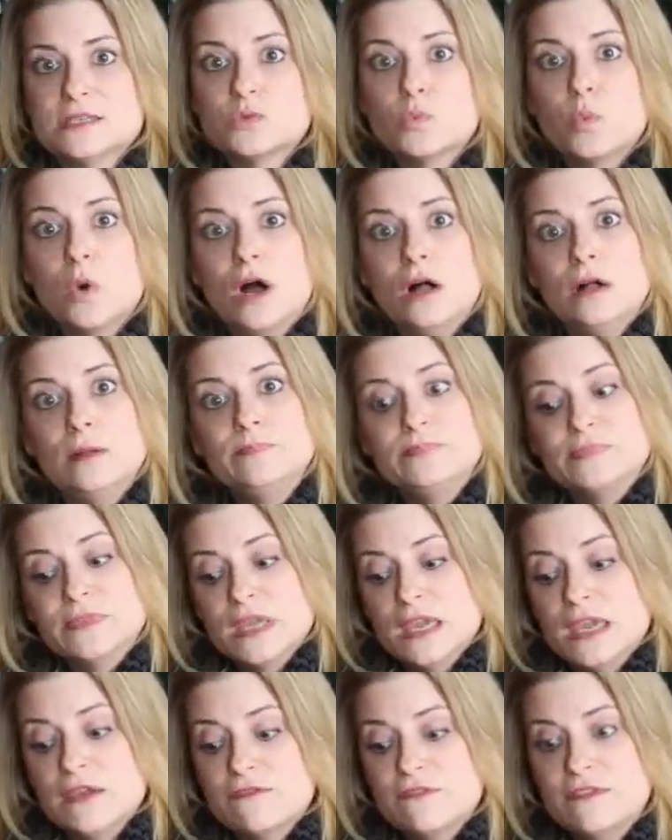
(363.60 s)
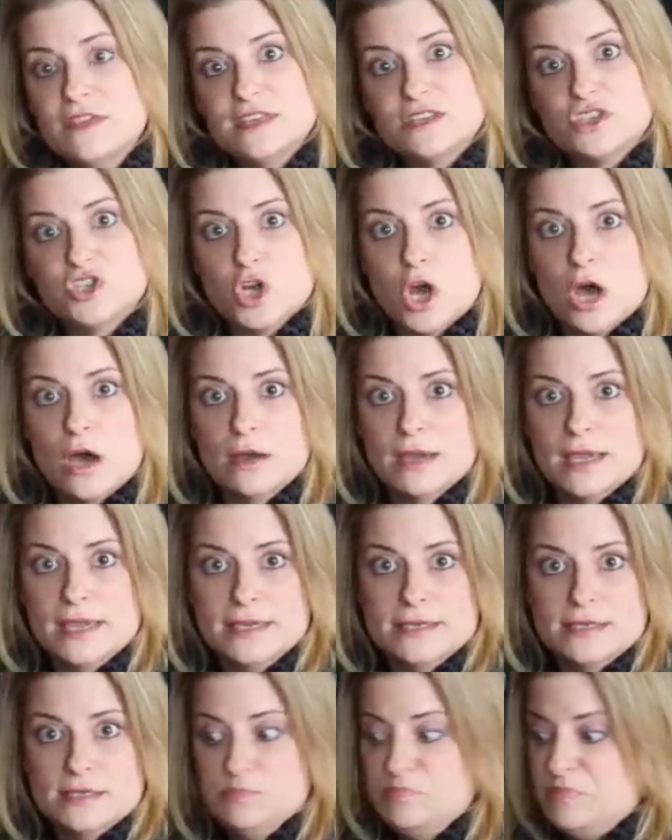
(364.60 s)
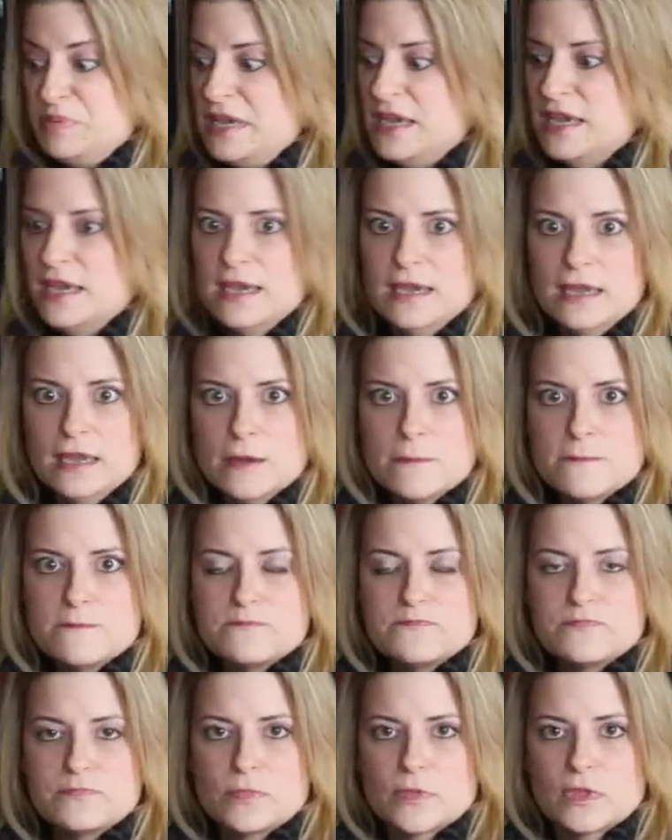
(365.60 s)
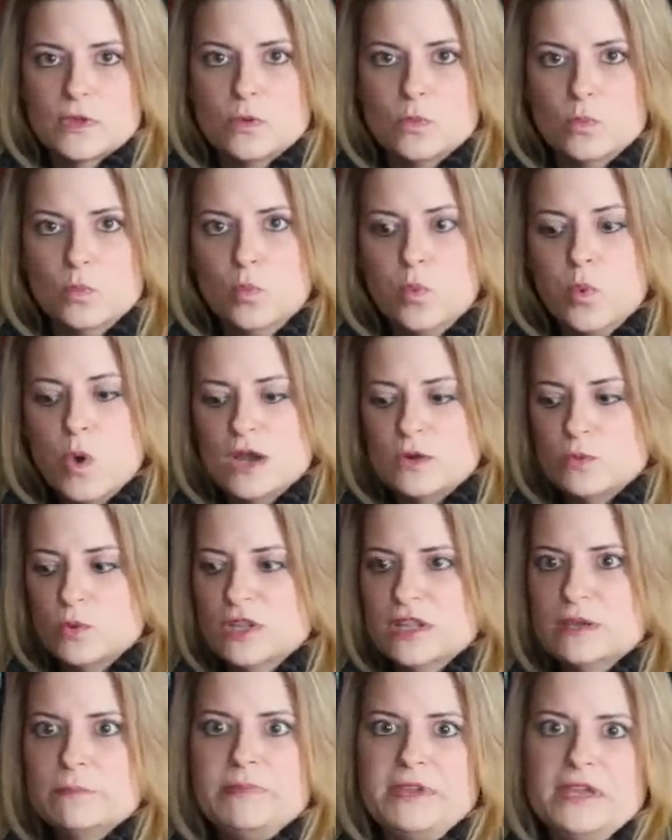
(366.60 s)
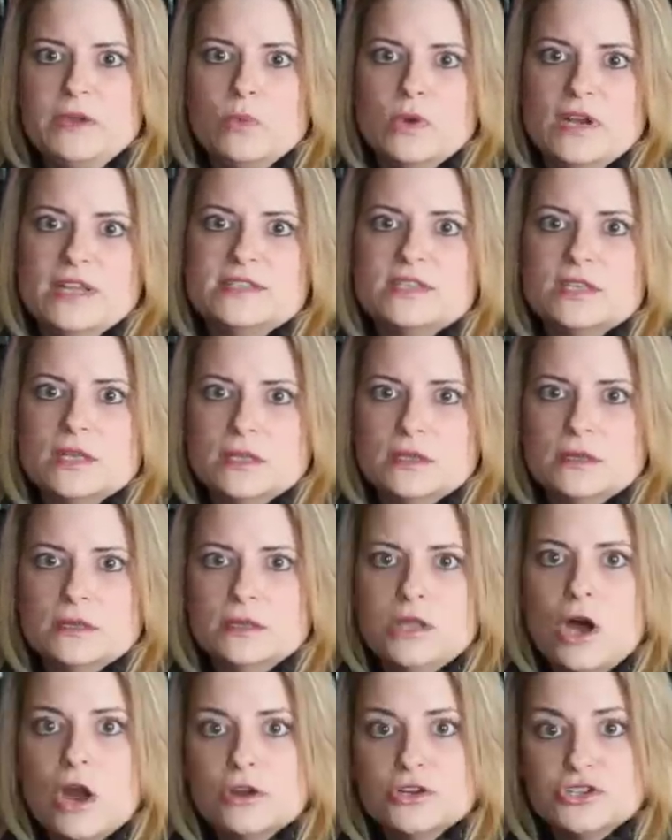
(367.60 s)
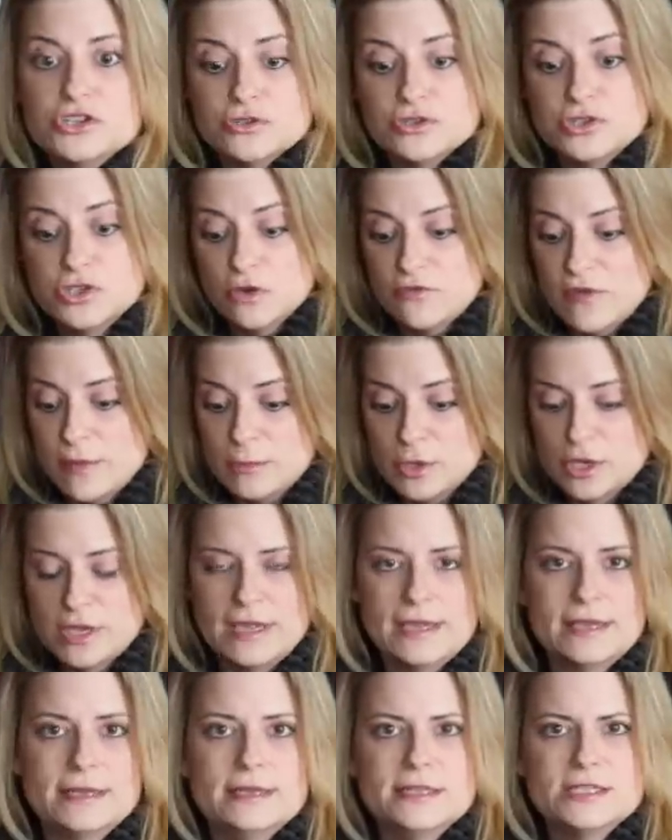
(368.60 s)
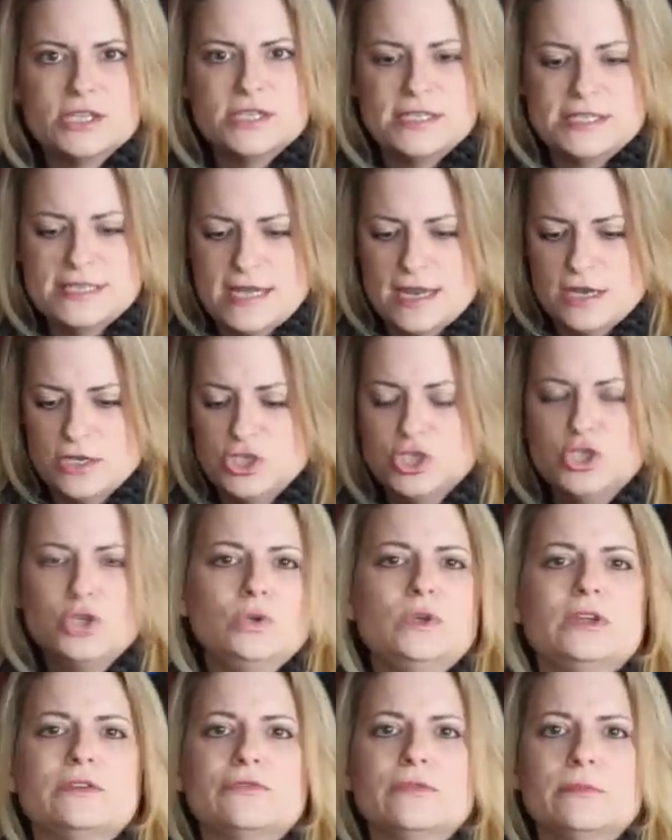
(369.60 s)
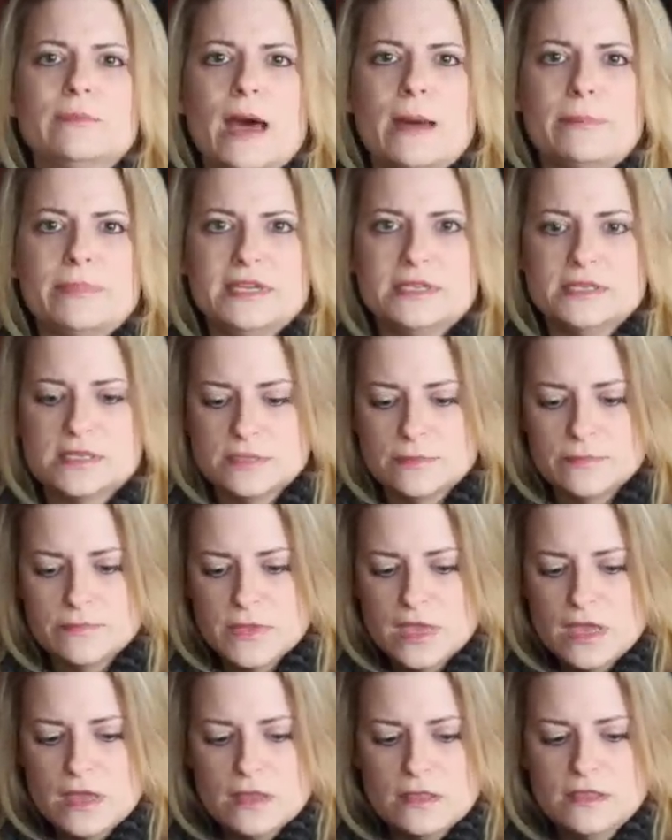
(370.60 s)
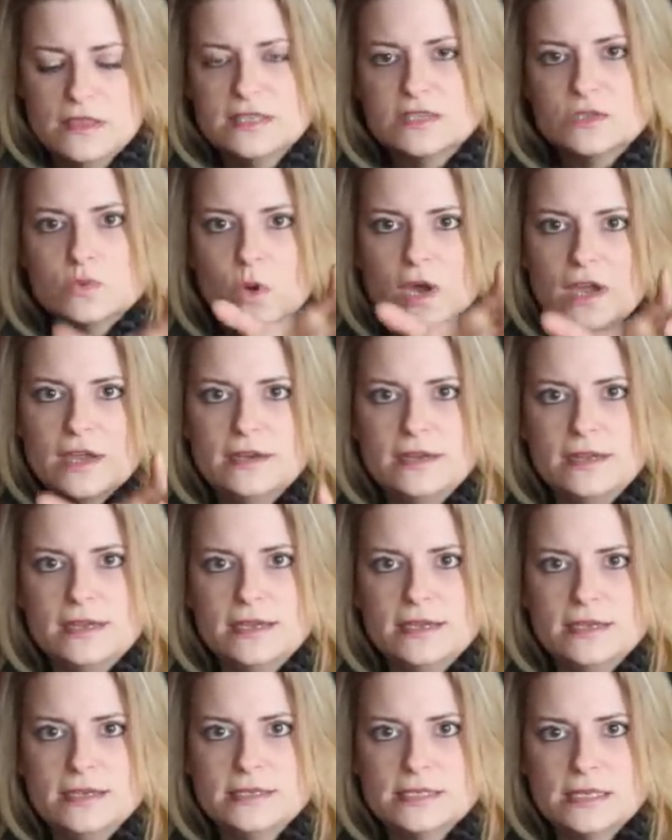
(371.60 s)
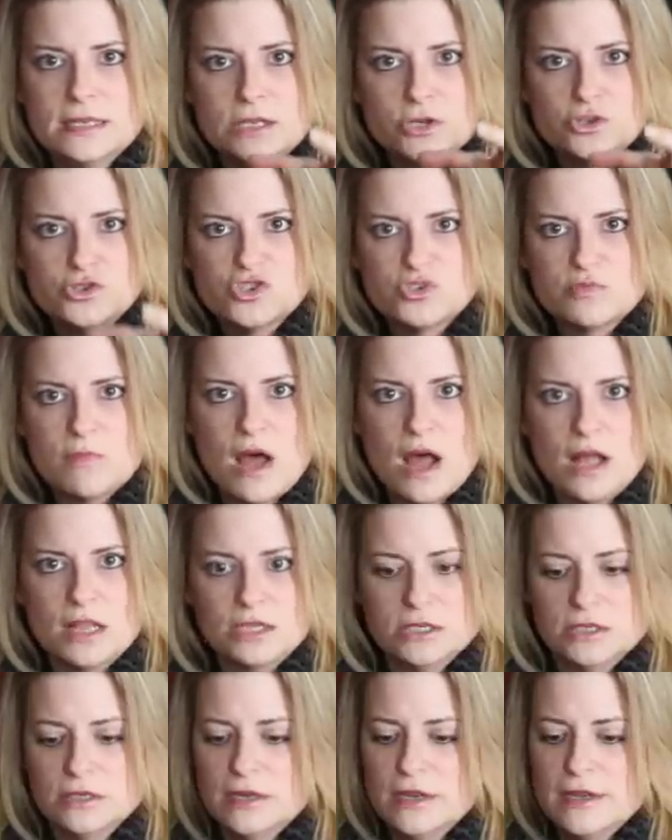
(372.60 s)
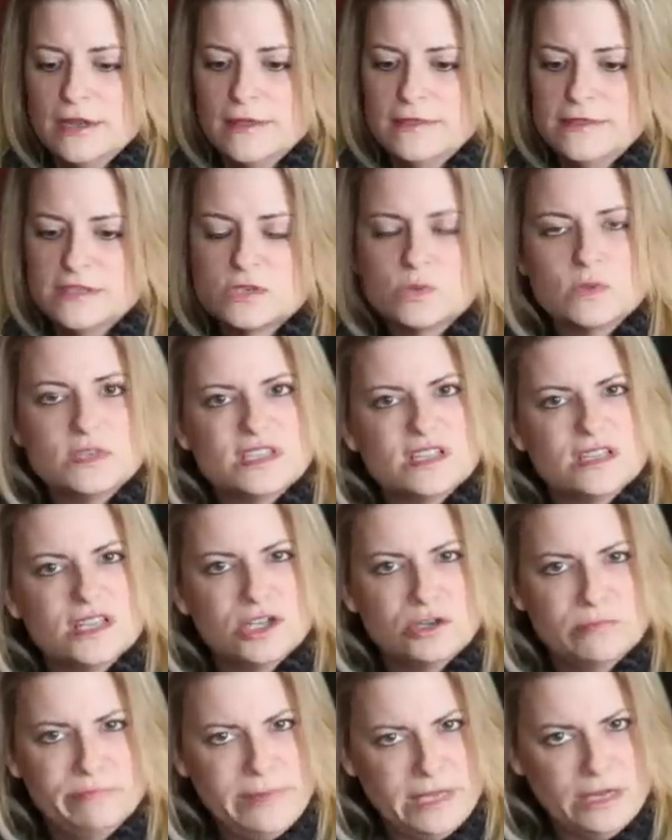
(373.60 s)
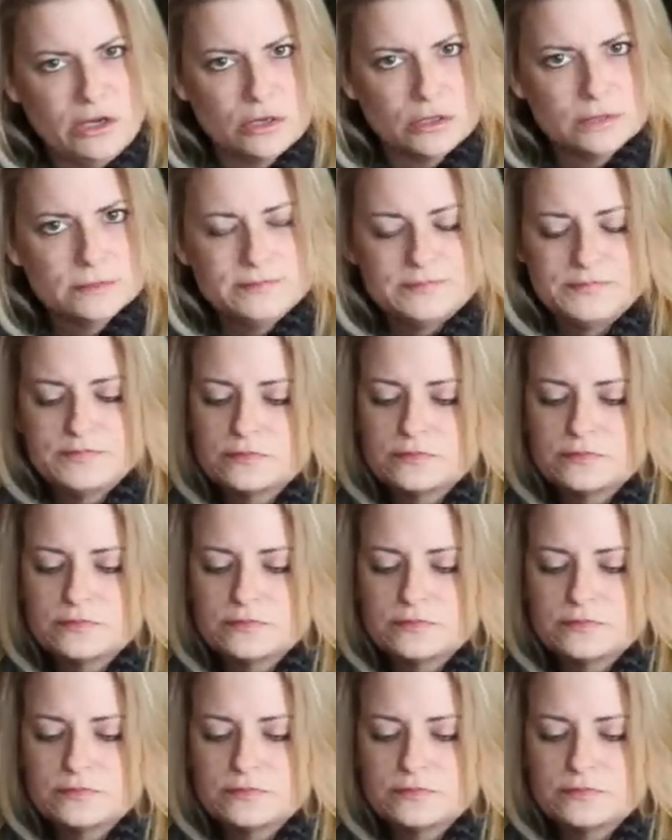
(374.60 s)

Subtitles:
is, well, if this dog is big, what will it be when it's larger? So if I'm looking at, let's just say, two different puppies. This one is a little smaller and this one's a little bigger.